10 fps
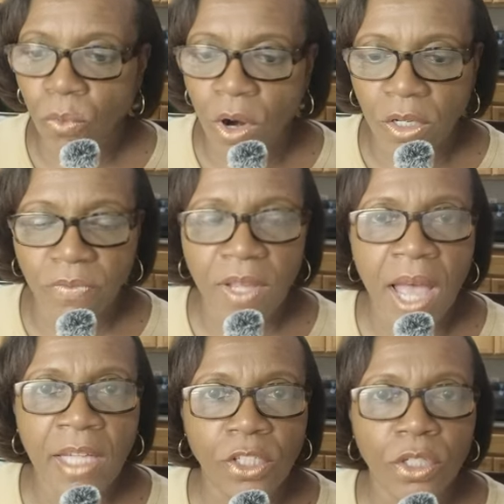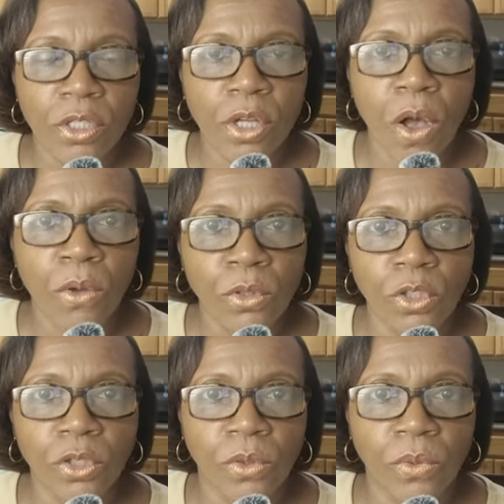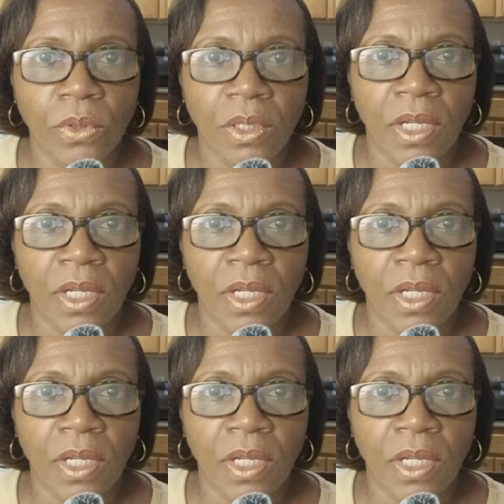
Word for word: Word of God just told you